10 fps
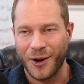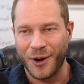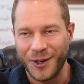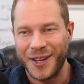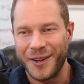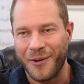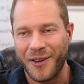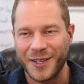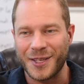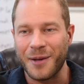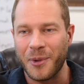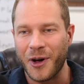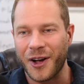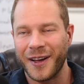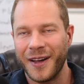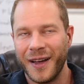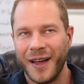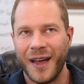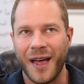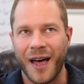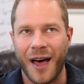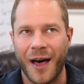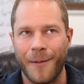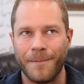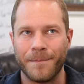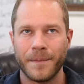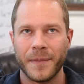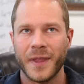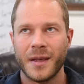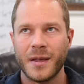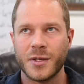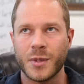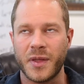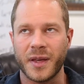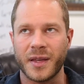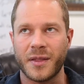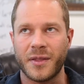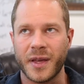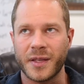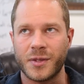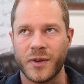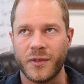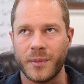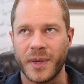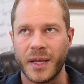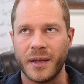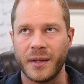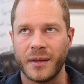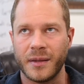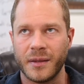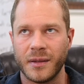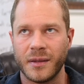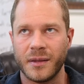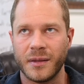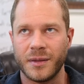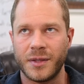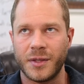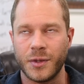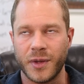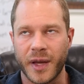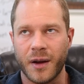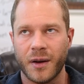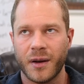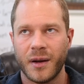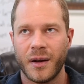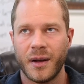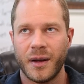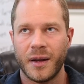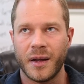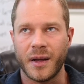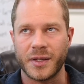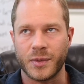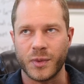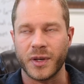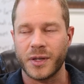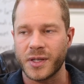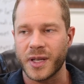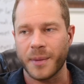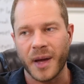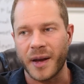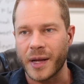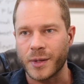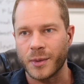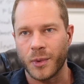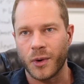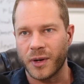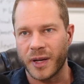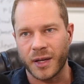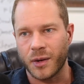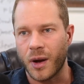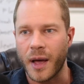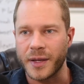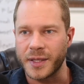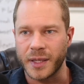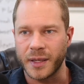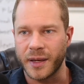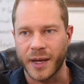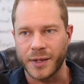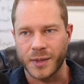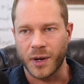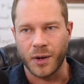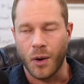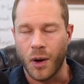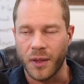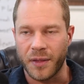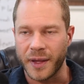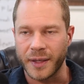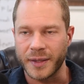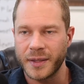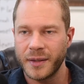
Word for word: learned in some book. Um, so I think like the thing that's driven me to there is really just like my natural born like curiosity. Like I just want to know all the things.